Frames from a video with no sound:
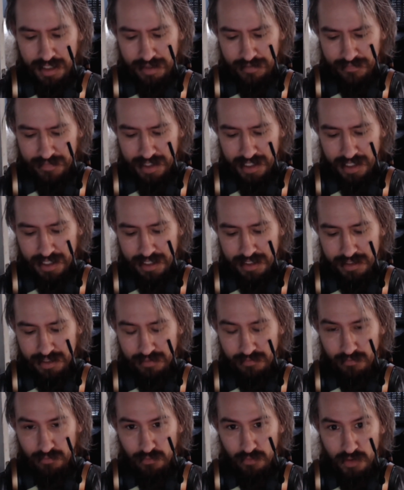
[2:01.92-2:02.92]
I
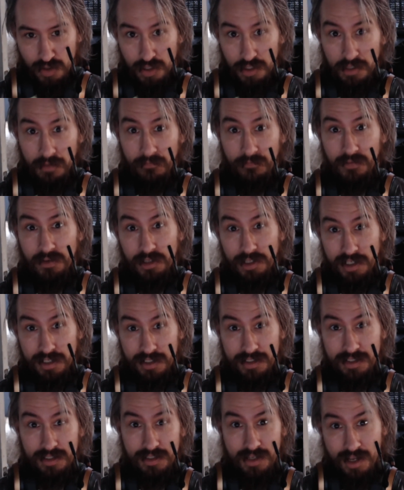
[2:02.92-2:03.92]
didn't really fully
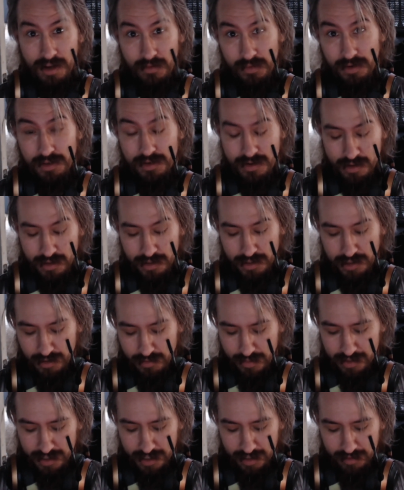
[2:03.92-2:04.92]
understand what you could do
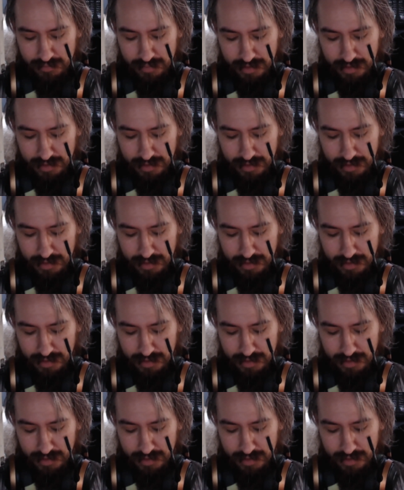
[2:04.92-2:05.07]
with it,